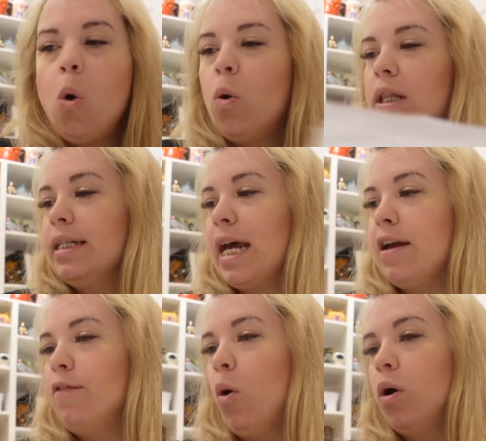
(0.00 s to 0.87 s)

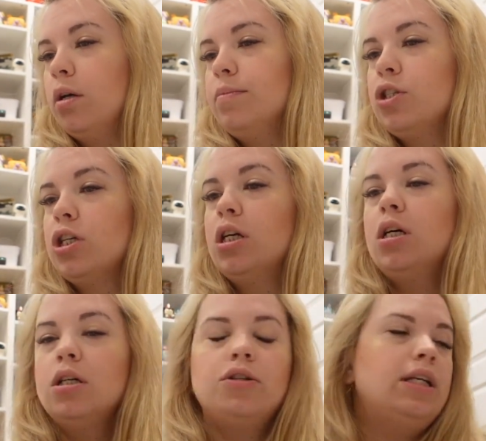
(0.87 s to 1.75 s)
holiday vibes.
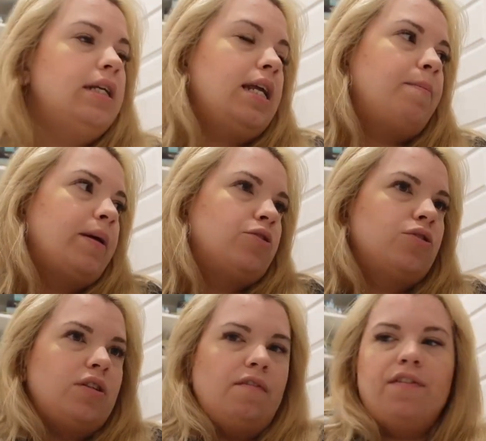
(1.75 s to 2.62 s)
So I need to take
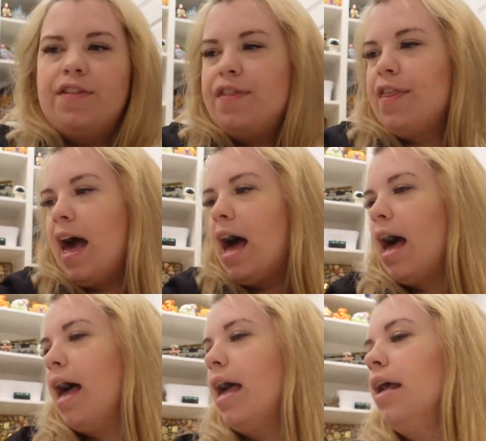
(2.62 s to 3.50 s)
pictures of
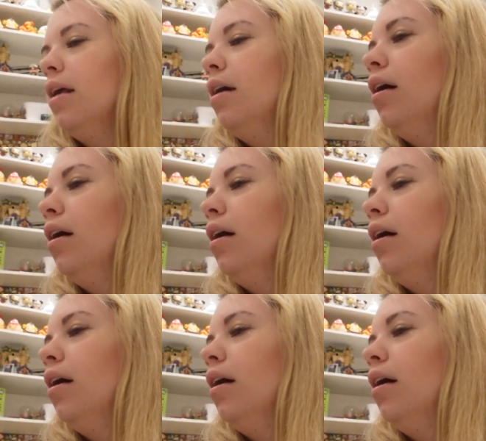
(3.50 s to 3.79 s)
that.